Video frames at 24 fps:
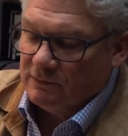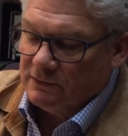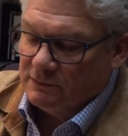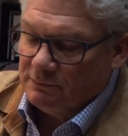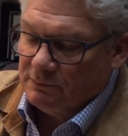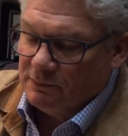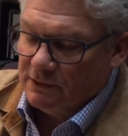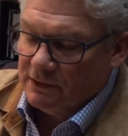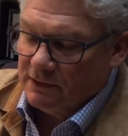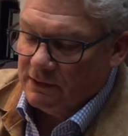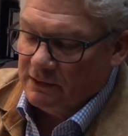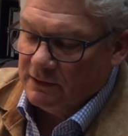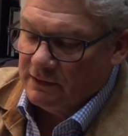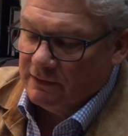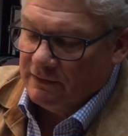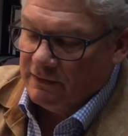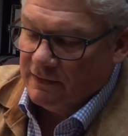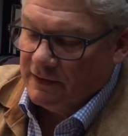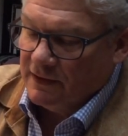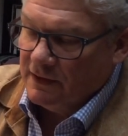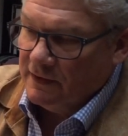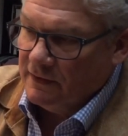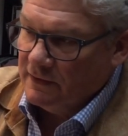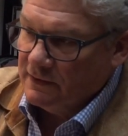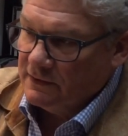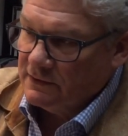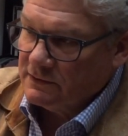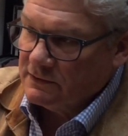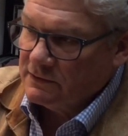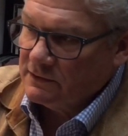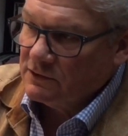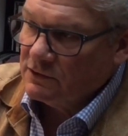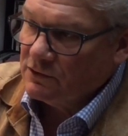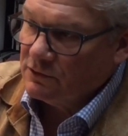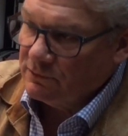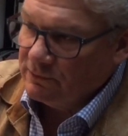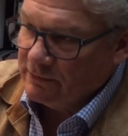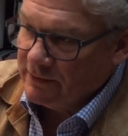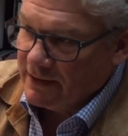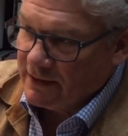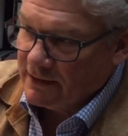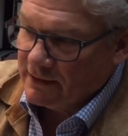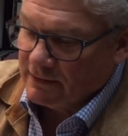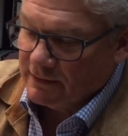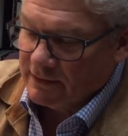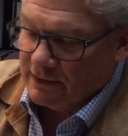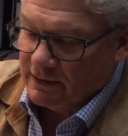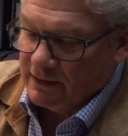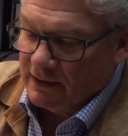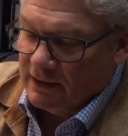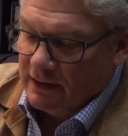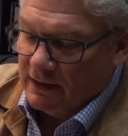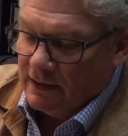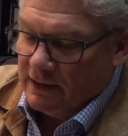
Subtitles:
was put into thinning this correctly